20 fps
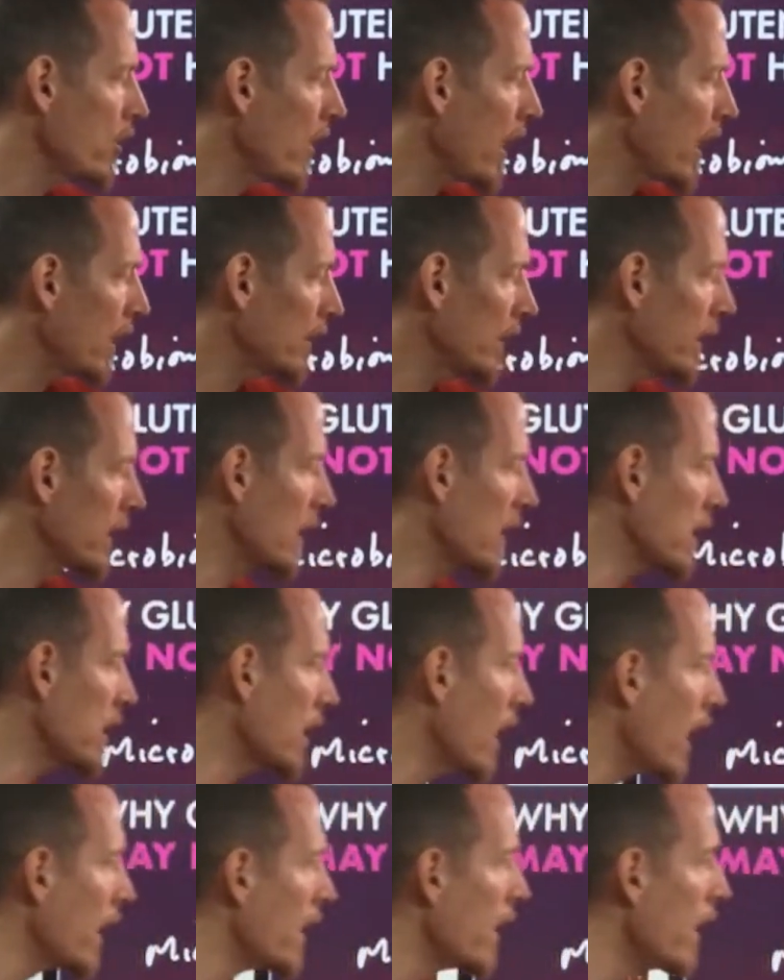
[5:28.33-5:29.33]
you got leaky
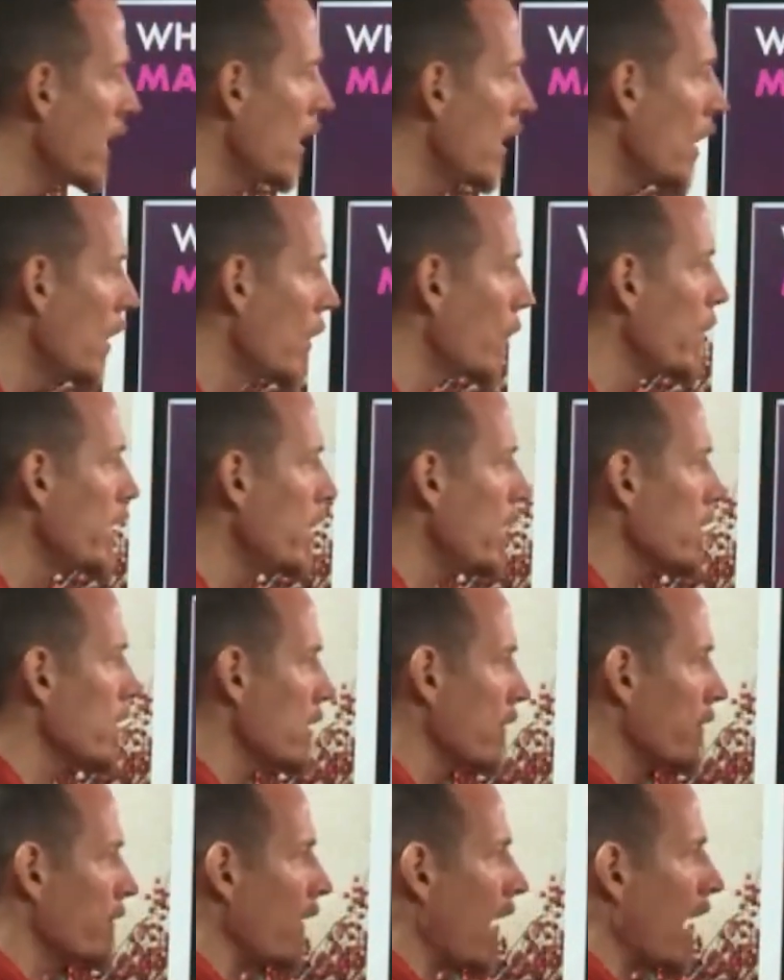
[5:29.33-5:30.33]
gut, we know
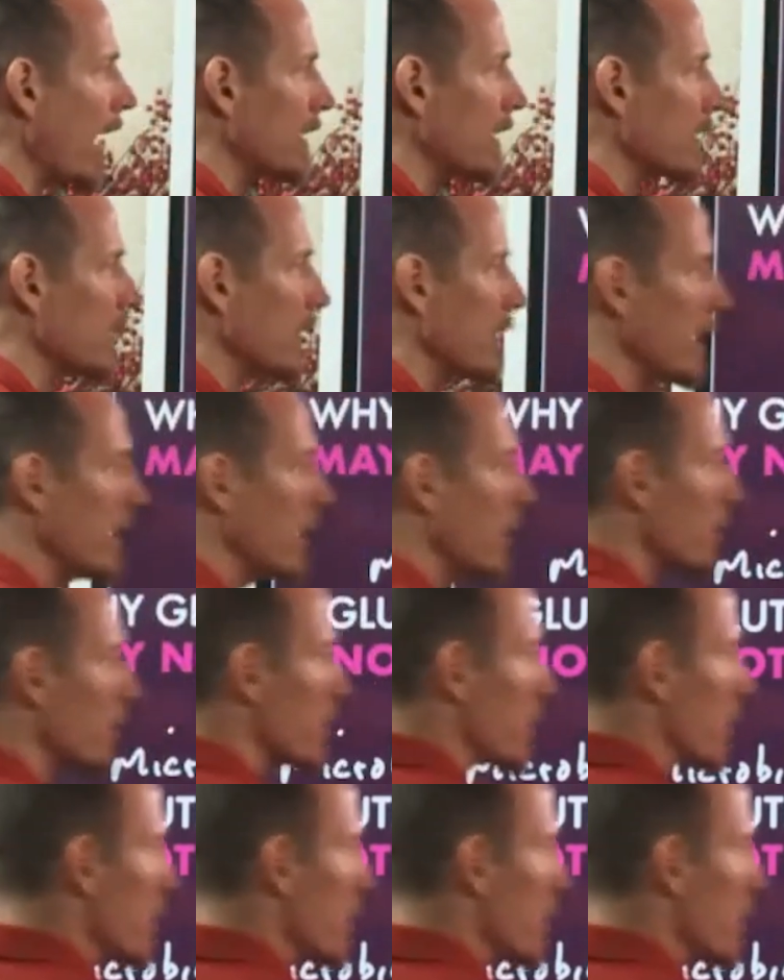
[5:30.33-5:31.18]
that fasting helps